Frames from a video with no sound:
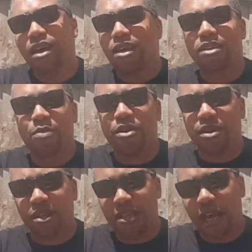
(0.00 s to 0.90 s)

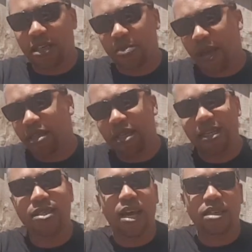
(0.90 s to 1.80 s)
Spiridon Stash basically
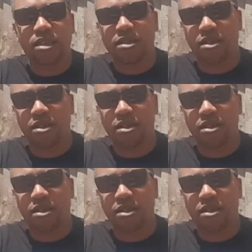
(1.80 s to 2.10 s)
Stash is